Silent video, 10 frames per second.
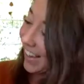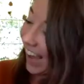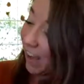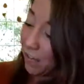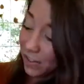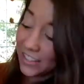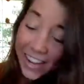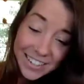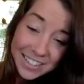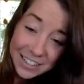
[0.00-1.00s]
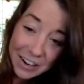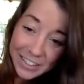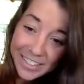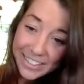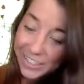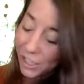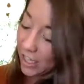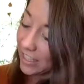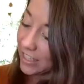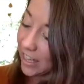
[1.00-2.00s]
a Field Guide to the
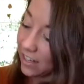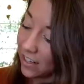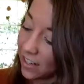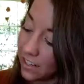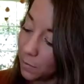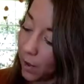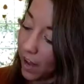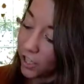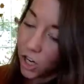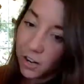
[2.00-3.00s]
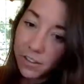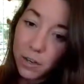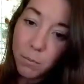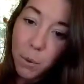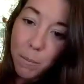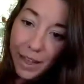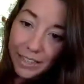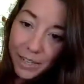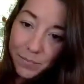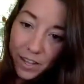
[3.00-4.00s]
Constellations, and it is by Jonathan Popelli.